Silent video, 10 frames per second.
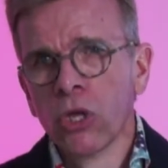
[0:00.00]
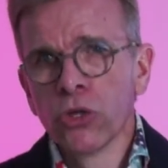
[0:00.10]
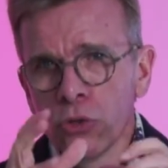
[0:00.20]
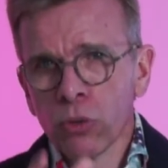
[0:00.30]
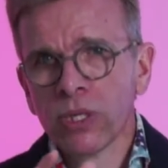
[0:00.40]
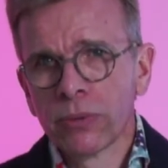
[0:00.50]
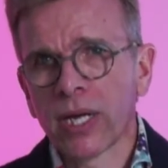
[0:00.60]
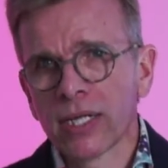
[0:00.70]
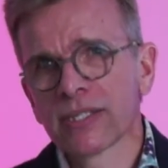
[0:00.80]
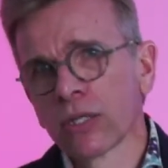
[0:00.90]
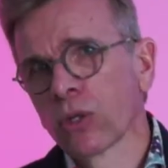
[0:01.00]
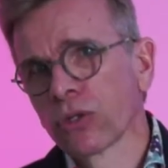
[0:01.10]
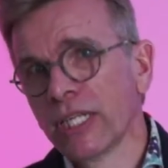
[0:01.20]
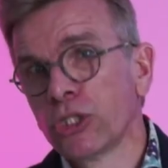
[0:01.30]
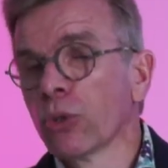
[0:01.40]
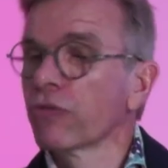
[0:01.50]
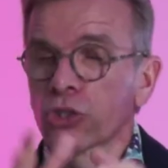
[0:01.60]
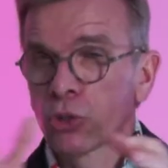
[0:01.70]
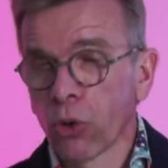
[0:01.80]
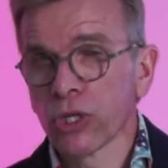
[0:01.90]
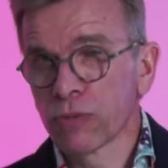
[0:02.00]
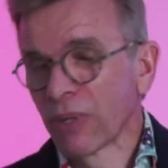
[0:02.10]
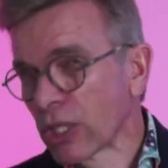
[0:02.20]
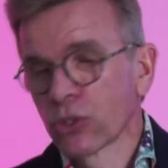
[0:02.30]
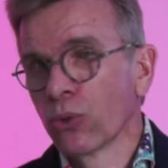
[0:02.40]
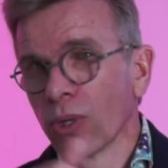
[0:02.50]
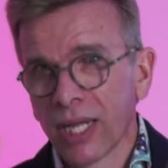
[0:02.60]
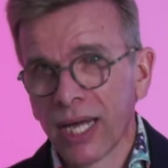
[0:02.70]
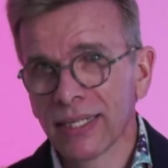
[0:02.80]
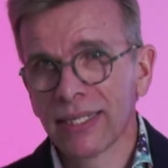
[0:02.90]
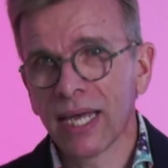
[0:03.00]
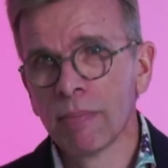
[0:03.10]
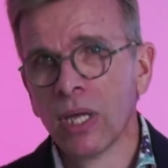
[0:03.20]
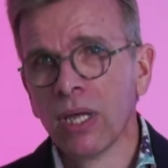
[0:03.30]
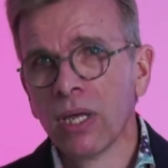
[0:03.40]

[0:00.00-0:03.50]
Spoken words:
Human rights are not an issue of choice because you like them.